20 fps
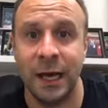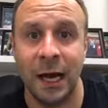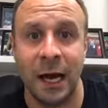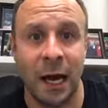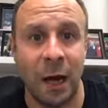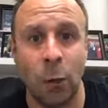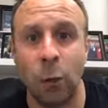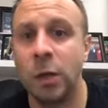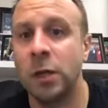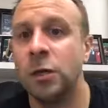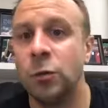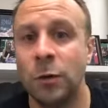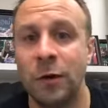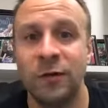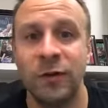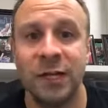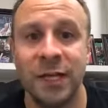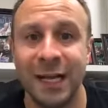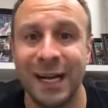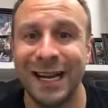I want to do
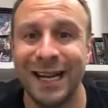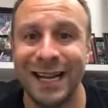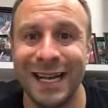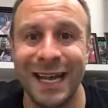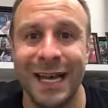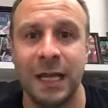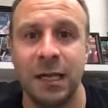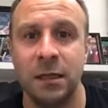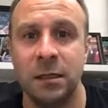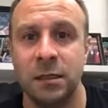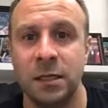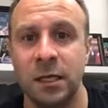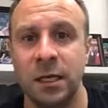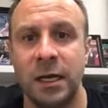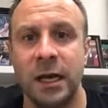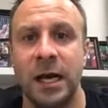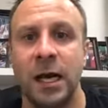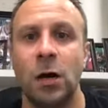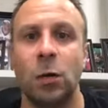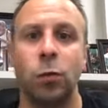everything I can to
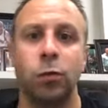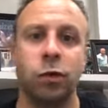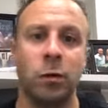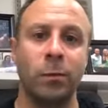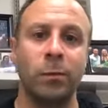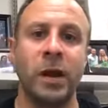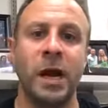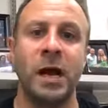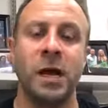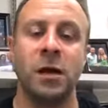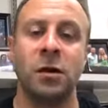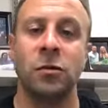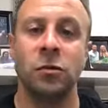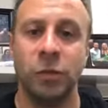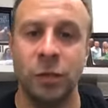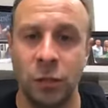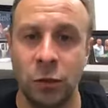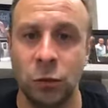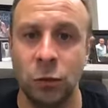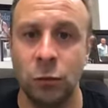help prepare
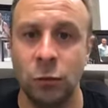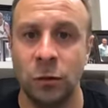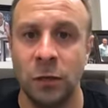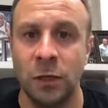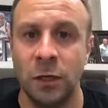you